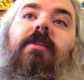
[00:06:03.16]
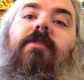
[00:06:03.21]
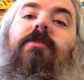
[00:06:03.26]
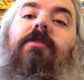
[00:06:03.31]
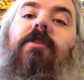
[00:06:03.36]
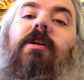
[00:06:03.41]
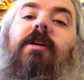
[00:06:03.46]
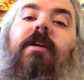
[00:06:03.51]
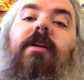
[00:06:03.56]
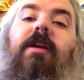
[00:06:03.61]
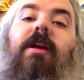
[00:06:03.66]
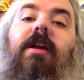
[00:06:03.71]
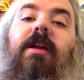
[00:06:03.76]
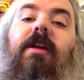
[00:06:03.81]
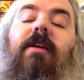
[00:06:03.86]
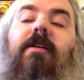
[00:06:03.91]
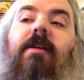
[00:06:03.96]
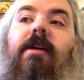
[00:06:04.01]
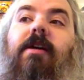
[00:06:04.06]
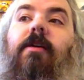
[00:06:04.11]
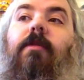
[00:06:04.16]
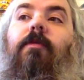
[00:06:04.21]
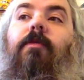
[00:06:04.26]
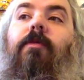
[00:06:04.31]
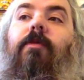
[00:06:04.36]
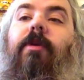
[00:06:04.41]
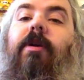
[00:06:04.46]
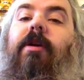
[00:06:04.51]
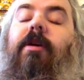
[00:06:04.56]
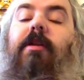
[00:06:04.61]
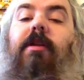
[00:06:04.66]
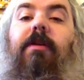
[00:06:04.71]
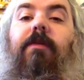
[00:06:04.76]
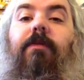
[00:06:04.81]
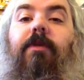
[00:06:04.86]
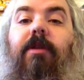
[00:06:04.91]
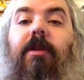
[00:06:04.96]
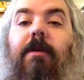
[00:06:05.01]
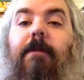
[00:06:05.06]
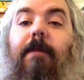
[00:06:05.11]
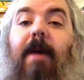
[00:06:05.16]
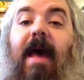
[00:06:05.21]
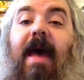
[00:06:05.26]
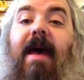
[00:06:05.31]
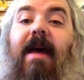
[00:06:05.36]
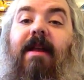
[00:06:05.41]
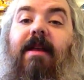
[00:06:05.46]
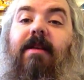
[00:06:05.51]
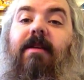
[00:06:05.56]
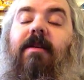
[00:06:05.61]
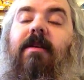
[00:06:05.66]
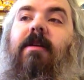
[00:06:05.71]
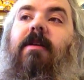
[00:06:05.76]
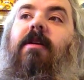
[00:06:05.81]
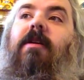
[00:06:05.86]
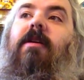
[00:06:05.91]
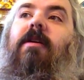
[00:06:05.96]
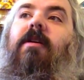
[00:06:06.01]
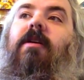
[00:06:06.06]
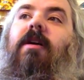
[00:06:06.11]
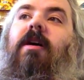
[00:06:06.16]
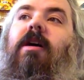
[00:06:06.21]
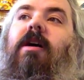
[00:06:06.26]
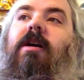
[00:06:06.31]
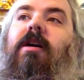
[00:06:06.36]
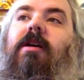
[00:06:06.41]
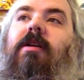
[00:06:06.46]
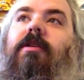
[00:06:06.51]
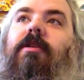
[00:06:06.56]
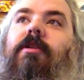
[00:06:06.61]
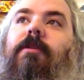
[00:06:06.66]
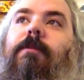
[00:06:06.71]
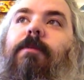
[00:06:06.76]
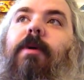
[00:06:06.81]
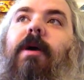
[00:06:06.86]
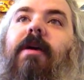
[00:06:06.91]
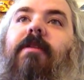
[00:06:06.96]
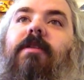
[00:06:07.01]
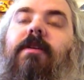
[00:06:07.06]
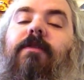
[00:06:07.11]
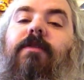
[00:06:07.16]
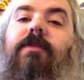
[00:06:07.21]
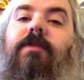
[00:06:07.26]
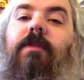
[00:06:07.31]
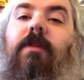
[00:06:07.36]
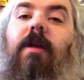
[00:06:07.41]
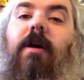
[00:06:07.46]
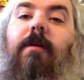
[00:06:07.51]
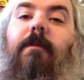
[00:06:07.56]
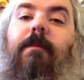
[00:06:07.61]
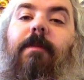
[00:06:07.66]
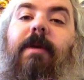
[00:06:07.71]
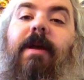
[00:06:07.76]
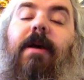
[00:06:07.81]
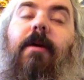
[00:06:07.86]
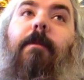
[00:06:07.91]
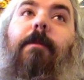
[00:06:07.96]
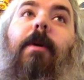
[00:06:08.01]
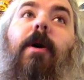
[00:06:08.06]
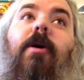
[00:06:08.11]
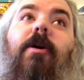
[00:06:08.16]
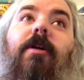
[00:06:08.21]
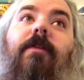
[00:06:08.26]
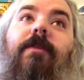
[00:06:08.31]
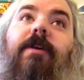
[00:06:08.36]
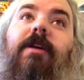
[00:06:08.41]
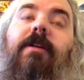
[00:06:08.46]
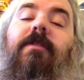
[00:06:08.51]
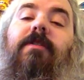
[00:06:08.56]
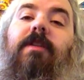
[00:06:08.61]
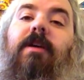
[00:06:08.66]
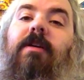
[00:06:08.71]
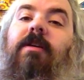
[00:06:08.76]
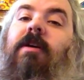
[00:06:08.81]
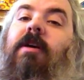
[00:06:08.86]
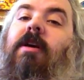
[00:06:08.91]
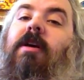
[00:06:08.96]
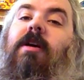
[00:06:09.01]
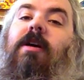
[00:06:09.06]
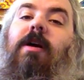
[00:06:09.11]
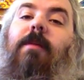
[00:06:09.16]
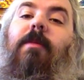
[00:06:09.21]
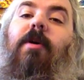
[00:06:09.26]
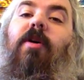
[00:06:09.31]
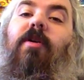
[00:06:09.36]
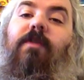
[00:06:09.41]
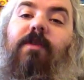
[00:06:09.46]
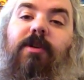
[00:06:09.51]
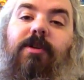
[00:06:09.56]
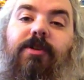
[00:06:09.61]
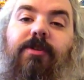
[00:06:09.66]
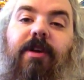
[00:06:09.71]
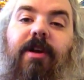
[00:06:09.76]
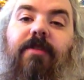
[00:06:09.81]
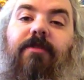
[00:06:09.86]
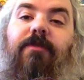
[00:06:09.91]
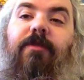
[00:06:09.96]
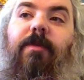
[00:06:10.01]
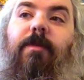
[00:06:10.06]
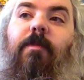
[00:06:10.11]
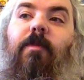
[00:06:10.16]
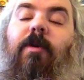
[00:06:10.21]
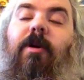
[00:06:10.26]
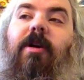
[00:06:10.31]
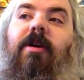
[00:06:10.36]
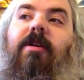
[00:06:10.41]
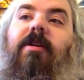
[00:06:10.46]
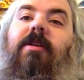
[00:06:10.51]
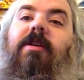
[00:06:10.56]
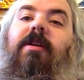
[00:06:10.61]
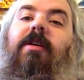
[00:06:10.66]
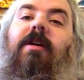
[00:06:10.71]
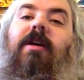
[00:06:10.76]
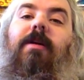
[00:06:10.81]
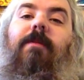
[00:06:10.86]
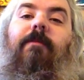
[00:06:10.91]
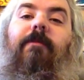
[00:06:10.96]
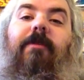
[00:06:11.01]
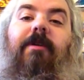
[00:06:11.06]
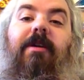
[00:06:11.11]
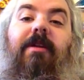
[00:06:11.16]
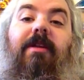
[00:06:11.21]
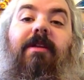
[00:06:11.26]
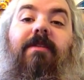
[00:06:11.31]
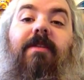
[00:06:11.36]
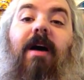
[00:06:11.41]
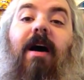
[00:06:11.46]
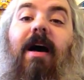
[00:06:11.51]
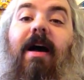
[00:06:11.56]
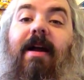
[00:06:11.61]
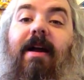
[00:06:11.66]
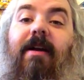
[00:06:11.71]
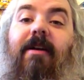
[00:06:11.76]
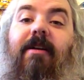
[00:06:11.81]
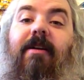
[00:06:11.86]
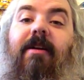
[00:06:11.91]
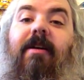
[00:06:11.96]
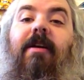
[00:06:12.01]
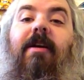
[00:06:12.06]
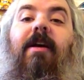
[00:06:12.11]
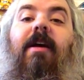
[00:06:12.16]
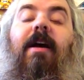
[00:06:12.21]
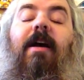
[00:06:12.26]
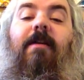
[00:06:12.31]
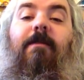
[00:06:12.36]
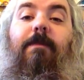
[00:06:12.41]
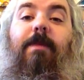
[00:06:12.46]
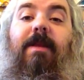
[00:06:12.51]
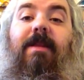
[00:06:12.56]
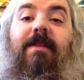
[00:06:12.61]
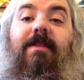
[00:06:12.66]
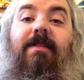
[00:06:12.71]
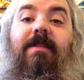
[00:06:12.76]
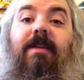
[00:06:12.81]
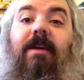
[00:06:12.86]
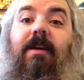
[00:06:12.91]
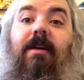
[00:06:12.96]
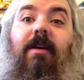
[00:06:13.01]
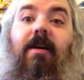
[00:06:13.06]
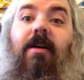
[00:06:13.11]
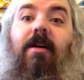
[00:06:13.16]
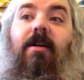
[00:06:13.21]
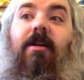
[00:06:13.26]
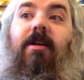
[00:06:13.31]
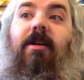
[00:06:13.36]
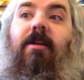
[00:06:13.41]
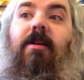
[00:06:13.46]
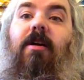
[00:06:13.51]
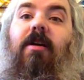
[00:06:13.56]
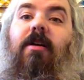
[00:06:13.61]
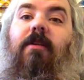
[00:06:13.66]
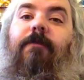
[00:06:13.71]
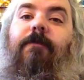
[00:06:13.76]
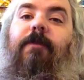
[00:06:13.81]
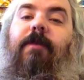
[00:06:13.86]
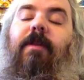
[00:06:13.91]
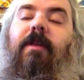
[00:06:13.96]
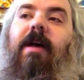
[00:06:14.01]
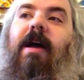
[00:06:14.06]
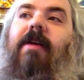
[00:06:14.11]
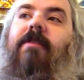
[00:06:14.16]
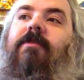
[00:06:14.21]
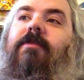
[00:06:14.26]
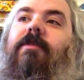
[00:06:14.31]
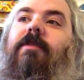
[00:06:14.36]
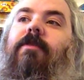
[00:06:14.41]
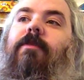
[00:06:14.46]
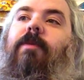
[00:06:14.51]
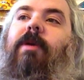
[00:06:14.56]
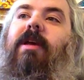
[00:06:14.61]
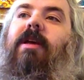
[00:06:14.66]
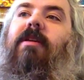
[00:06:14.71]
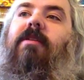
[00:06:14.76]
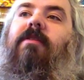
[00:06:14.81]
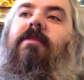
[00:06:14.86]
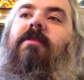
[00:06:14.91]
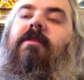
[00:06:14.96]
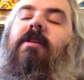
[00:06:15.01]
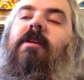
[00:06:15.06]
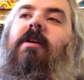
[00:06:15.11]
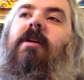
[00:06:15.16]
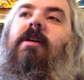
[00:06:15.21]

I started hitting like a really, really bad uh, depressive slump. Now, part of it is that I'm overstressed from work, I'm really tired, I've been sick on and off for the last two weeks.